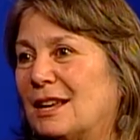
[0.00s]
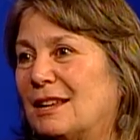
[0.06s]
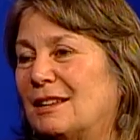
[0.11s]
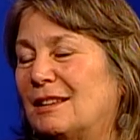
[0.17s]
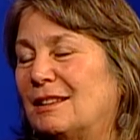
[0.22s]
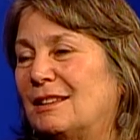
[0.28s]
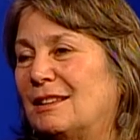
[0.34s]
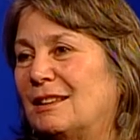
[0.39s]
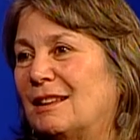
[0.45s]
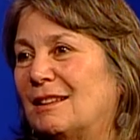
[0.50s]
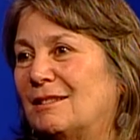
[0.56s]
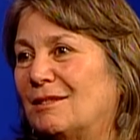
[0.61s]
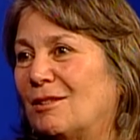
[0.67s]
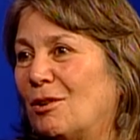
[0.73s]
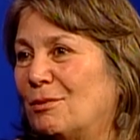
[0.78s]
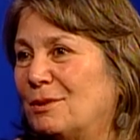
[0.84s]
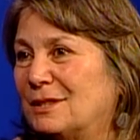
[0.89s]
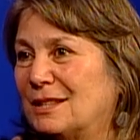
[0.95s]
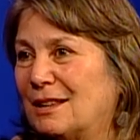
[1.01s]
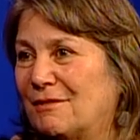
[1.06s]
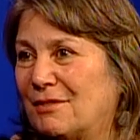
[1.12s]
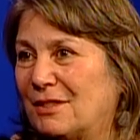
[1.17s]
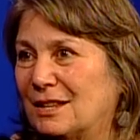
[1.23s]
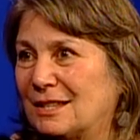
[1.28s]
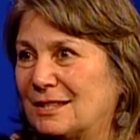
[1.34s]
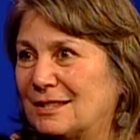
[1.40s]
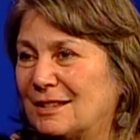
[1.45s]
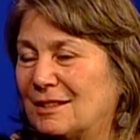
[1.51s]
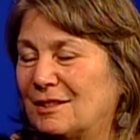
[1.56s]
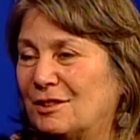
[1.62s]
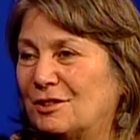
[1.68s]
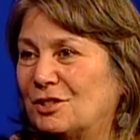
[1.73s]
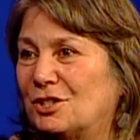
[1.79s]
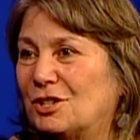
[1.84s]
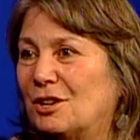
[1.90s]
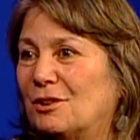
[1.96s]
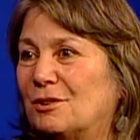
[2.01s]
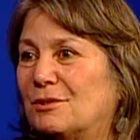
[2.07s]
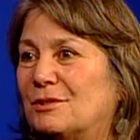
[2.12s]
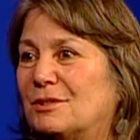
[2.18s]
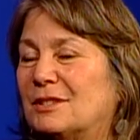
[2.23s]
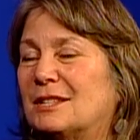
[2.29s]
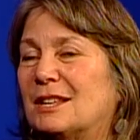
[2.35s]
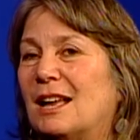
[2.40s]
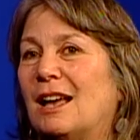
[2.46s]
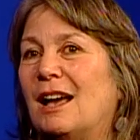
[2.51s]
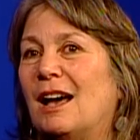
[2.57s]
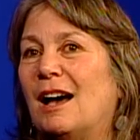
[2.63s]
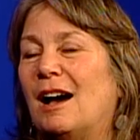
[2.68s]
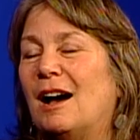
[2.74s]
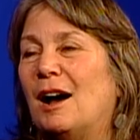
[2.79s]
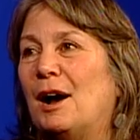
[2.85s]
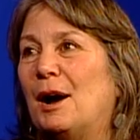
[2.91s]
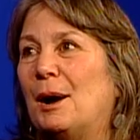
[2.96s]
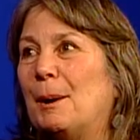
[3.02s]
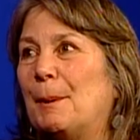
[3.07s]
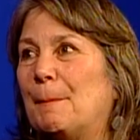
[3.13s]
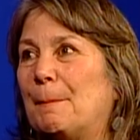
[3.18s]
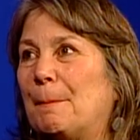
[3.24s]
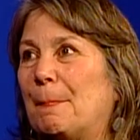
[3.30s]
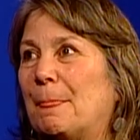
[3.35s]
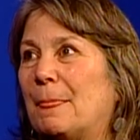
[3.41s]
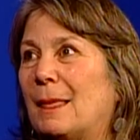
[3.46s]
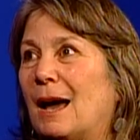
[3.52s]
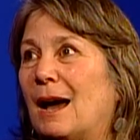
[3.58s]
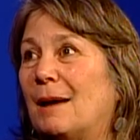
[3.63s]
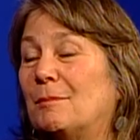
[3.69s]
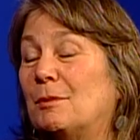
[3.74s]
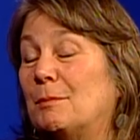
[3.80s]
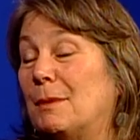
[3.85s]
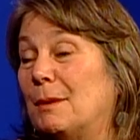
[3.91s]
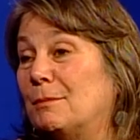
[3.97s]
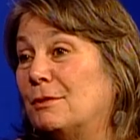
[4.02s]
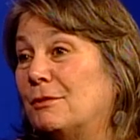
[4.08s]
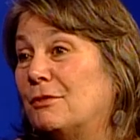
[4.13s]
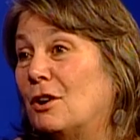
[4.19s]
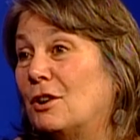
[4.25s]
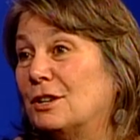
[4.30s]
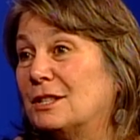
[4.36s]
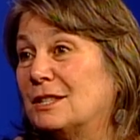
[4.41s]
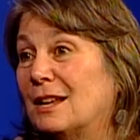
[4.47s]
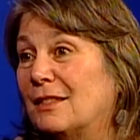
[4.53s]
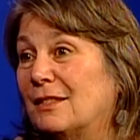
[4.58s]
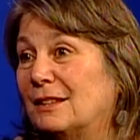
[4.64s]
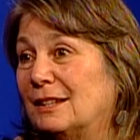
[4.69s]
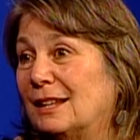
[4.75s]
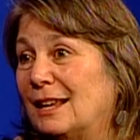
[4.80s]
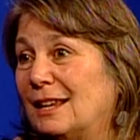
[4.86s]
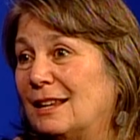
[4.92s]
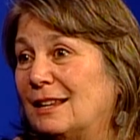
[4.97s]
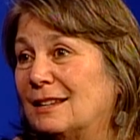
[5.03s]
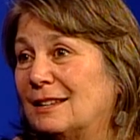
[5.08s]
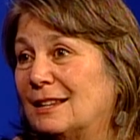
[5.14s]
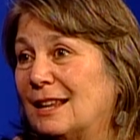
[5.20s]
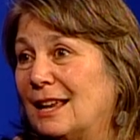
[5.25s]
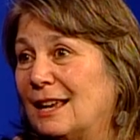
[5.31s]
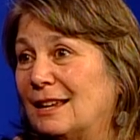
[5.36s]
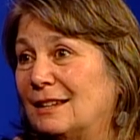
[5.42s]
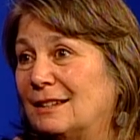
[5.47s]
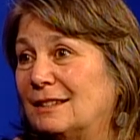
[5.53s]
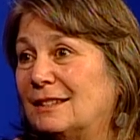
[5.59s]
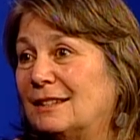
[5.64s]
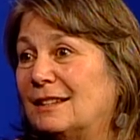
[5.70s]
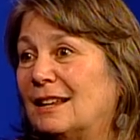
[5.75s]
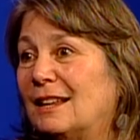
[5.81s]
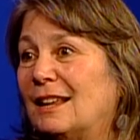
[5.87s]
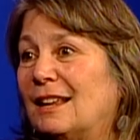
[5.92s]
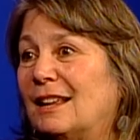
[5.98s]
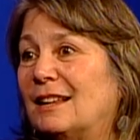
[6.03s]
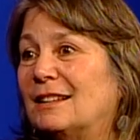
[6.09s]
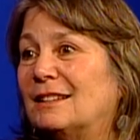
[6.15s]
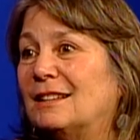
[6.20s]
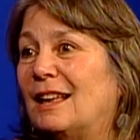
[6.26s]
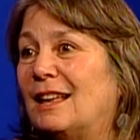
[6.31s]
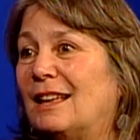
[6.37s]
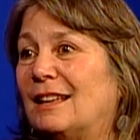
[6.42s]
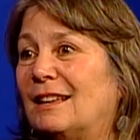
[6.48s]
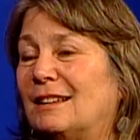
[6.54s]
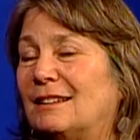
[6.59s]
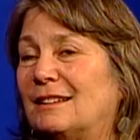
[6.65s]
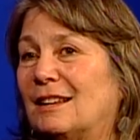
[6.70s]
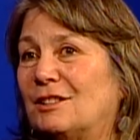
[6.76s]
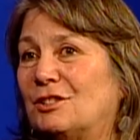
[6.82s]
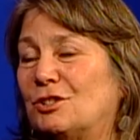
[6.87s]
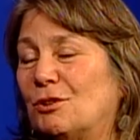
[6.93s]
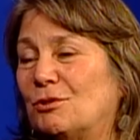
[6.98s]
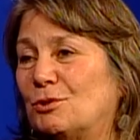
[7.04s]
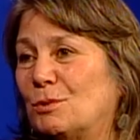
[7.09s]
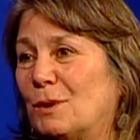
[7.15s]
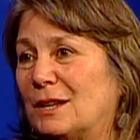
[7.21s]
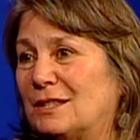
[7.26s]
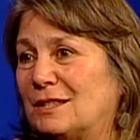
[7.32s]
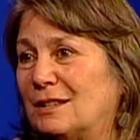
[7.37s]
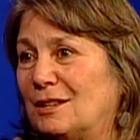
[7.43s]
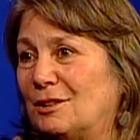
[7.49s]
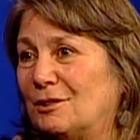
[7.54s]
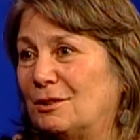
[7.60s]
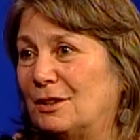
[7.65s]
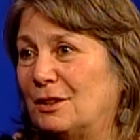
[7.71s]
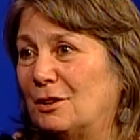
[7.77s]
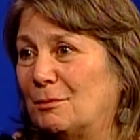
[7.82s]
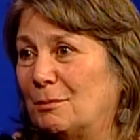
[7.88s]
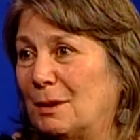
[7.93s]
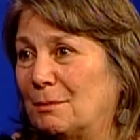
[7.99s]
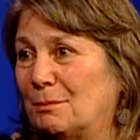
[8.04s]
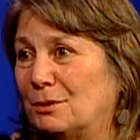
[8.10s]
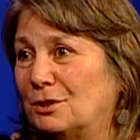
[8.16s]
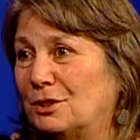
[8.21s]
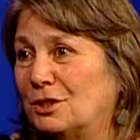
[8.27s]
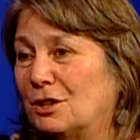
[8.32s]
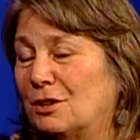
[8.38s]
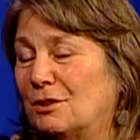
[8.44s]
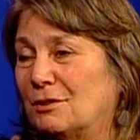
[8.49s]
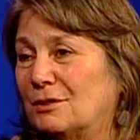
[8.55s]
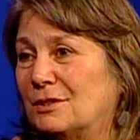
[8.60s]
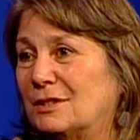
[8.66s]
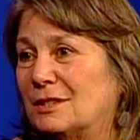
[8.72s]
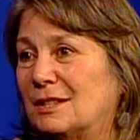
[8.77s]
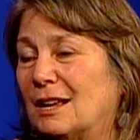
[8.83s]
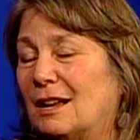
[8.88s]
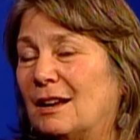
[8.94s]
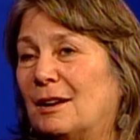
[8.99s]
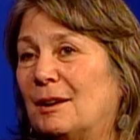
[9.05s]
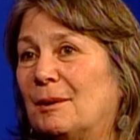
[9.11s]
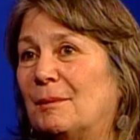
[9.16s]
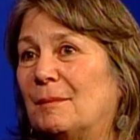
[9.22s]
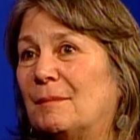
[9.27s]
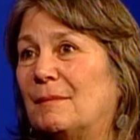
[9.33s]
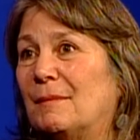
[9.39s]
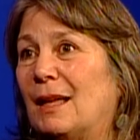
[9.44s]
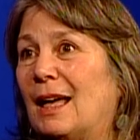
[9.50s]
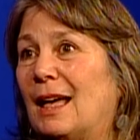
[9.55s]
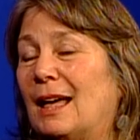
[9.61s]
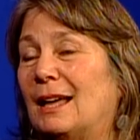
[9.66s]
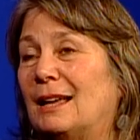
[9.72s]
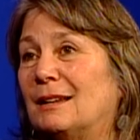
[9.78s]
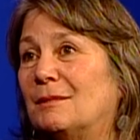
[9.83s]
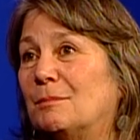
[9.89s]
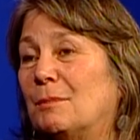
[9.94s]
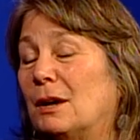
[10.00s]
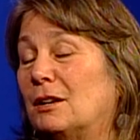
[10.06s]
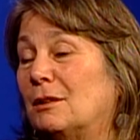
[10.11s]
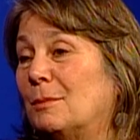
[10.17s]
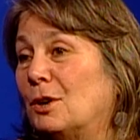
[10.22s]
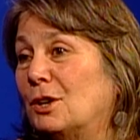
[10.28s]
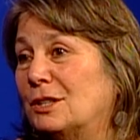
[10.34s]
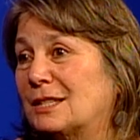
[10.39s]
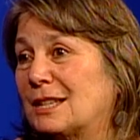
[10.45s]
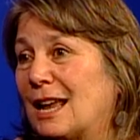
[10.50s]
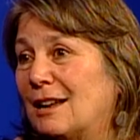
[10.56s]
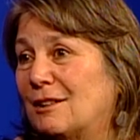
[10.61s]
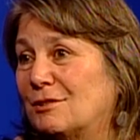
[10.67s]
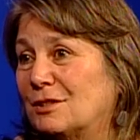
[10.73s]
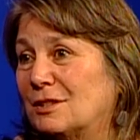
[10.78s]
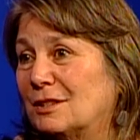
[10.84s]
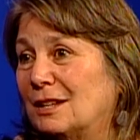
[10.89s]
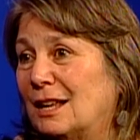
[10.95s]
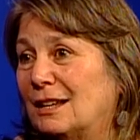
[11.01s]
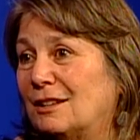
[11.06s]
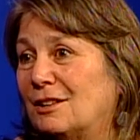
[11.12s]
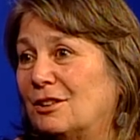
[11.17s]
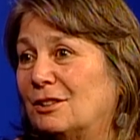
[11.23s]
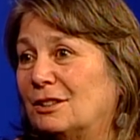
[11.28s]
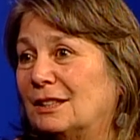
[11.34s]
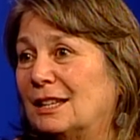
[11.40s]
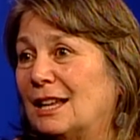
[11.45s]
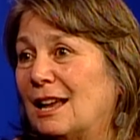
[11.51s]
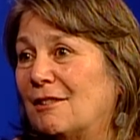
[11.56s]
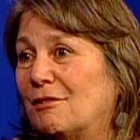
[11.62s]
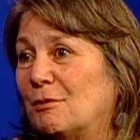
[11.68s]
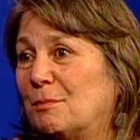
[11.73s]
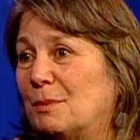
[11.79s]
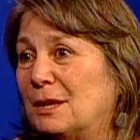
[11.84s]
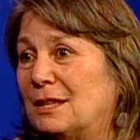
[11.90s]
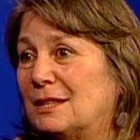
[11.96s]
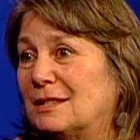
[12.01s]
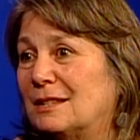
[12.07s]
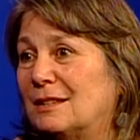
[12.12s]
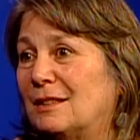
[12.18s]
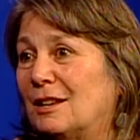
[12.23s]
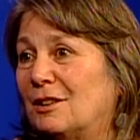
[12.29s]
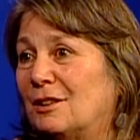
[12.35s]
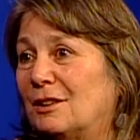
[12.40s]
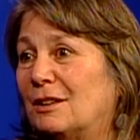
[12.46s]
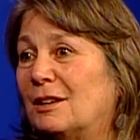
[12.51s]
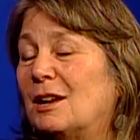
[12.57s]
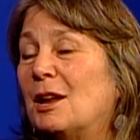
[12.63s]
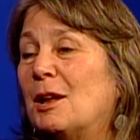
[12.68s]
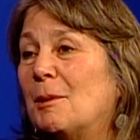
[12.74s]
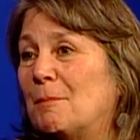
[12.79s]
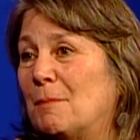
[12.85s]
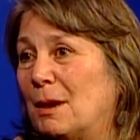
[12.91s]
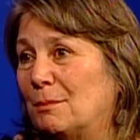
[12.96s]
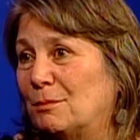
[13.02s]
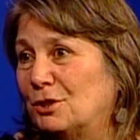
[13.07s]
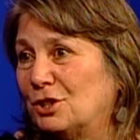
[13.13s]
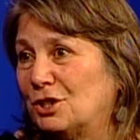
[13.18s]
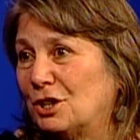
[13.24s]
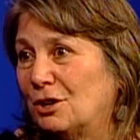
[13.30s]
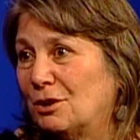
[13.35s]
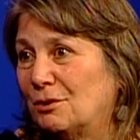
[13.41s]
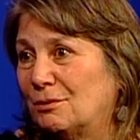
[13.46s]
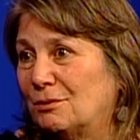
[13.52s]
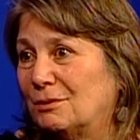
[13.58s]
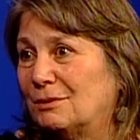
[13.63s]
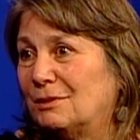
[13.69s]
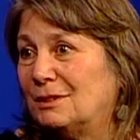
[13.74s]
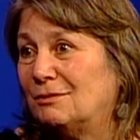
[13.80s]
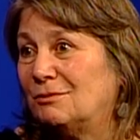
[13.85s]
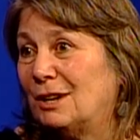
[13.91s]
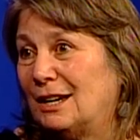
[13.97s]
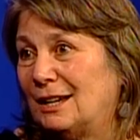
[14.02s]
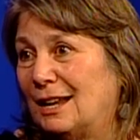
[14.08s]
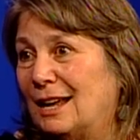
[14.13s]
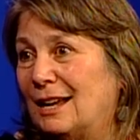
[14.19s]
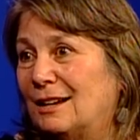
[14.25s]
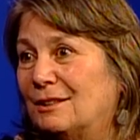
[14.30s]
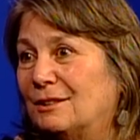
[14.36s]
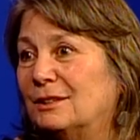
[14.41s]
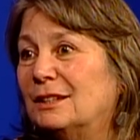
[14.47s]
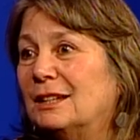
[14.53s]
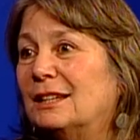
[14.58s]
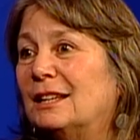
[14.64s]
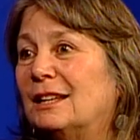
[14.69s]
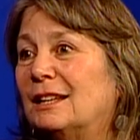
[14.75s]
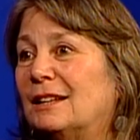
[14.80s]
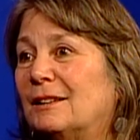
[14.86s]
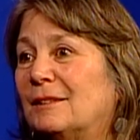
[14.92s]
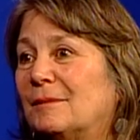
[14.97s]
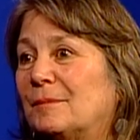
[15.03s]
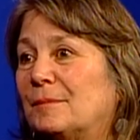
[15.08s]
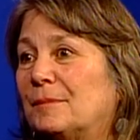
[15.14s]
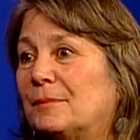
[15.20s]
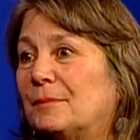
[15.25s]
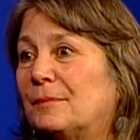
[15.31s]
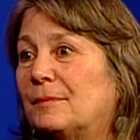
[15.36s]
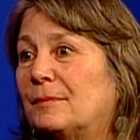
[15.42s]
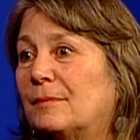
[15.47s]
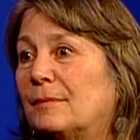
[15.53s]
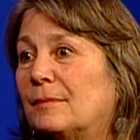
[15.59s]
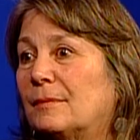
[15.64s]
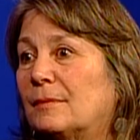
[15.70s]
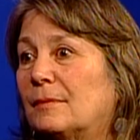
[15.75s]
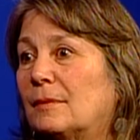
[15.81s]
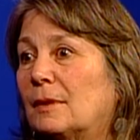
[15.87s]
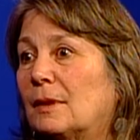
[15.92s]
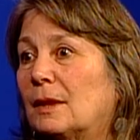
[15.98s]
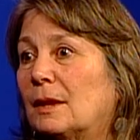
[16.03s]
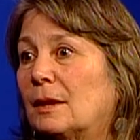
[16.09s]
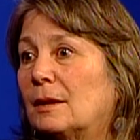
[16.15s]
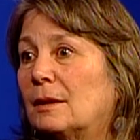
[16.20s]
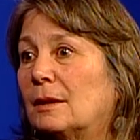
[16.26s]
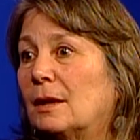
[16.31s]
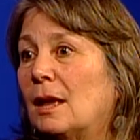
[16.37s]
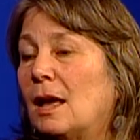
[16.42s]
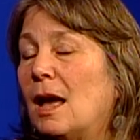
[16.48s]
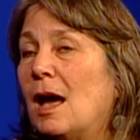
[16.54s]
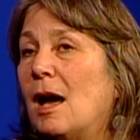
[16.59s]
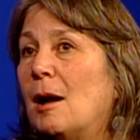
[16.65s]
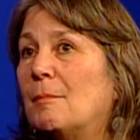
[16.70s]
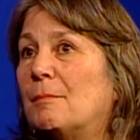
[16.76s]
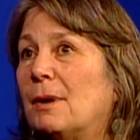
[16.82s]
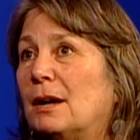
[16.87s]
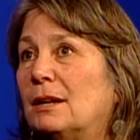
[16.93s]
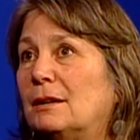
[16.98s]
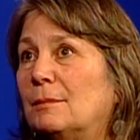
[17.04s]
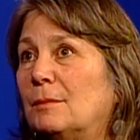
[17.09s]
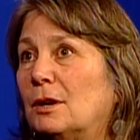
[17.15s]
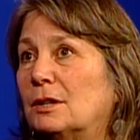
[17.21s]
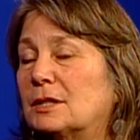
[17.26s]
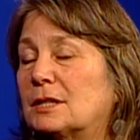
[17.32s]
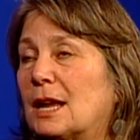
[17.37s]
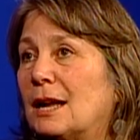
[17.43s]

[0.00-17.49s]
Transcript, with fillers: I always have things in their shows. Um, I'm a member of Arts on the Lake in Kent, and I show twice a year in their member shows. Um, and Putnam Arts Council, mm -hmm. I mm-hmm. currently have a piece in their member show right now. Where's their uh, gallery? Putnam Arts